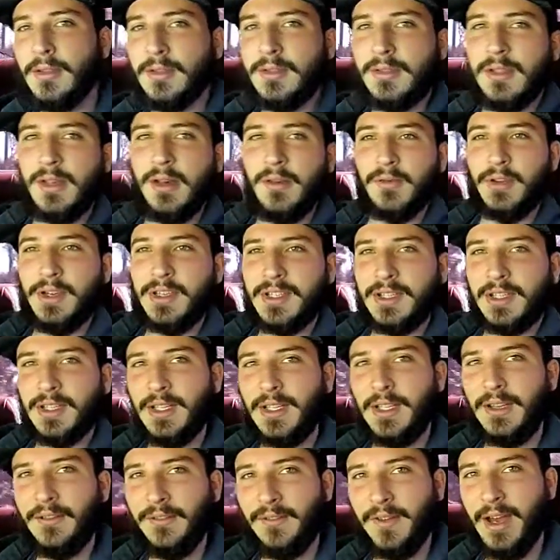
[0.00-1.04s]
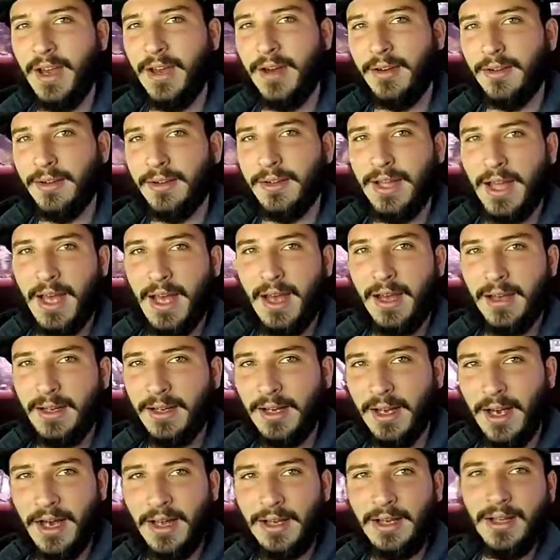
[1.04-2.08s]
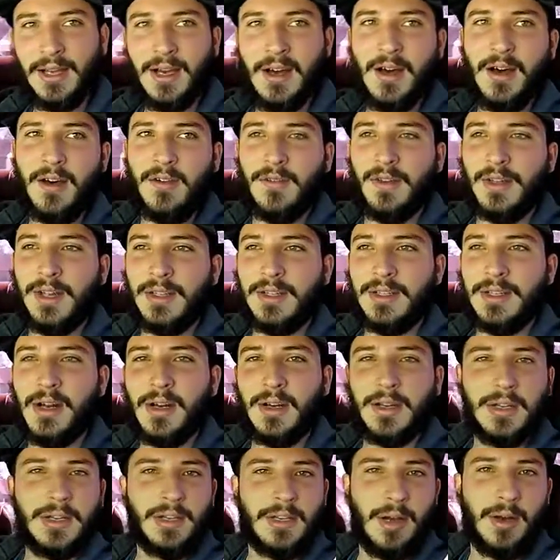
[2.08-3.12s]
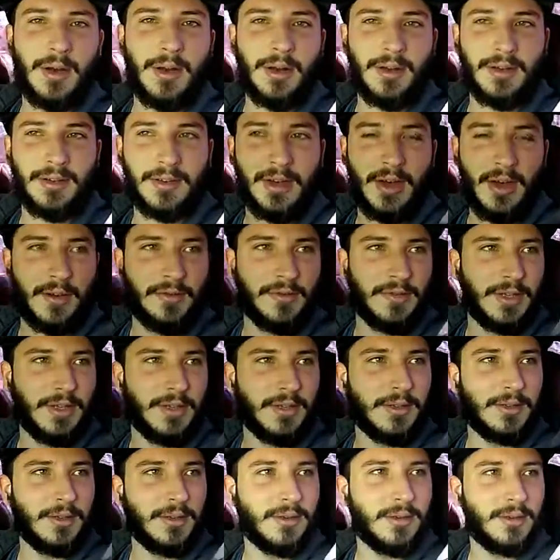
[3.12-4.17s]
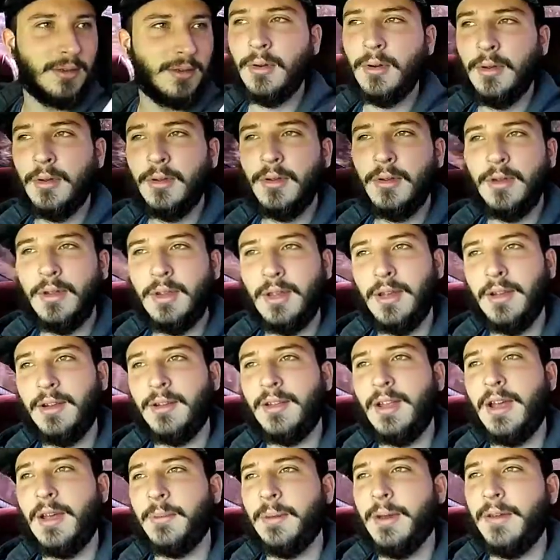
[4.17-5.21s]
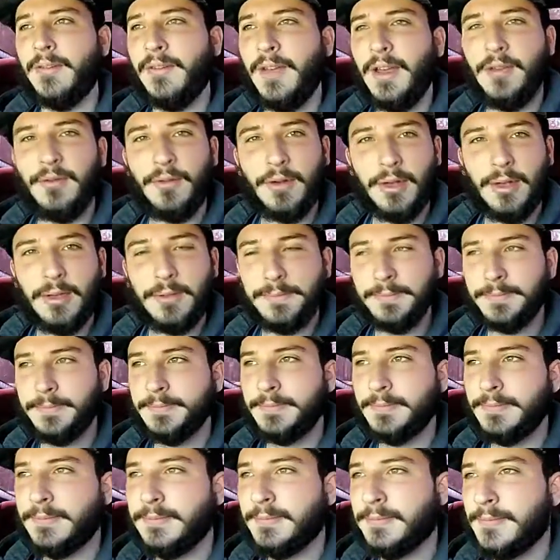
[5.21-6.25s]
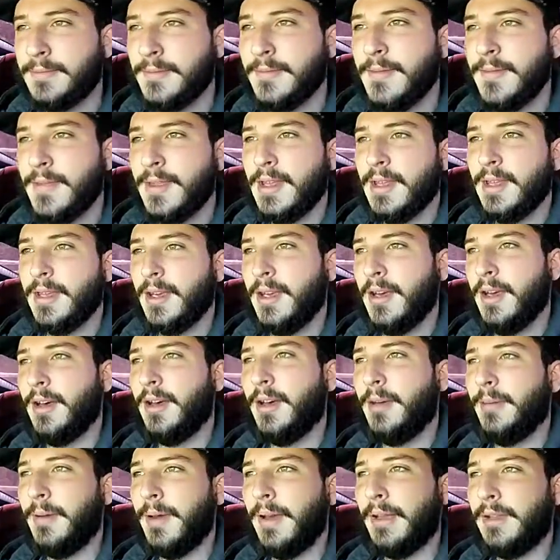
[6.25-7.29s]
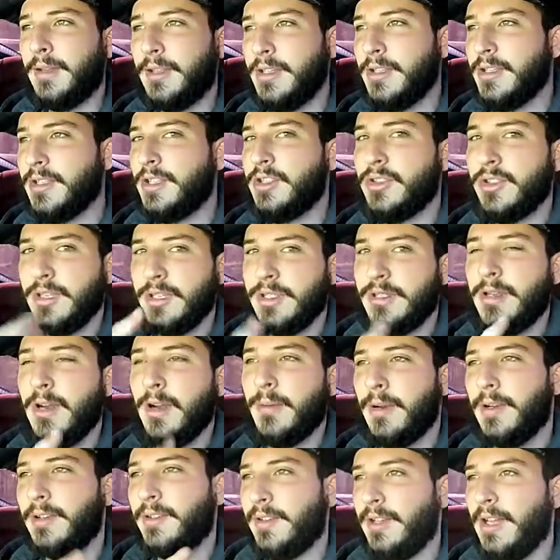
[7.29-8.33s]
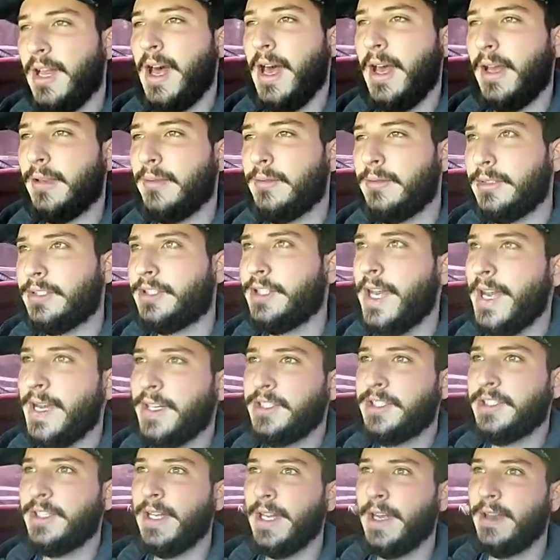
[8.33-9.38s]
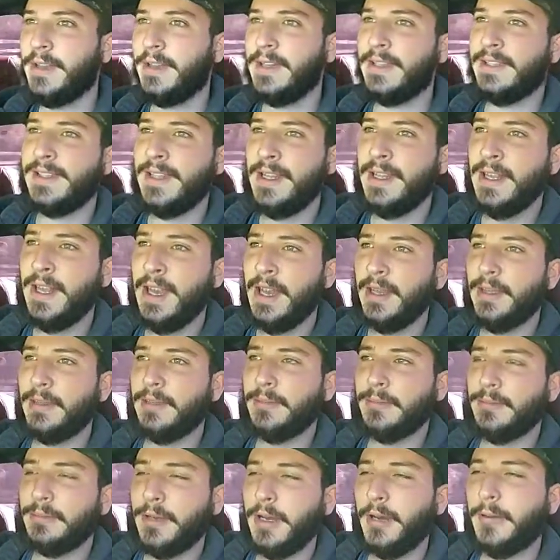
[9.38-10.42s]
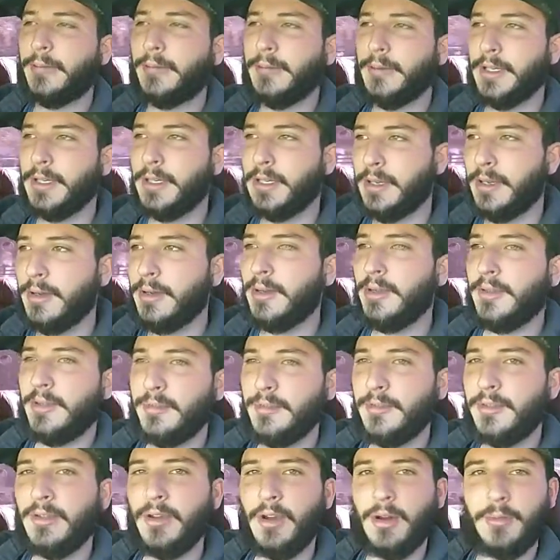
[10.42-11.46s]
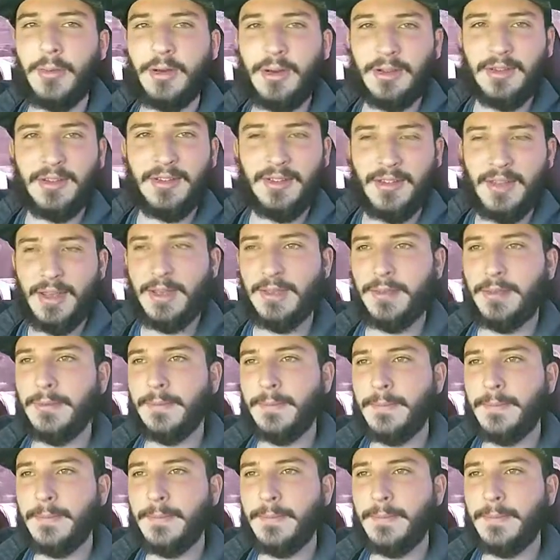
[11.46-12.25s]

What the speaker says: So I've recently found that I love Dunkin' Donuts coffee. It is like my favorite. I used to drink Starbucks a lot. Actually, now that I say that, I'm probably going to go get some Starbucks instead.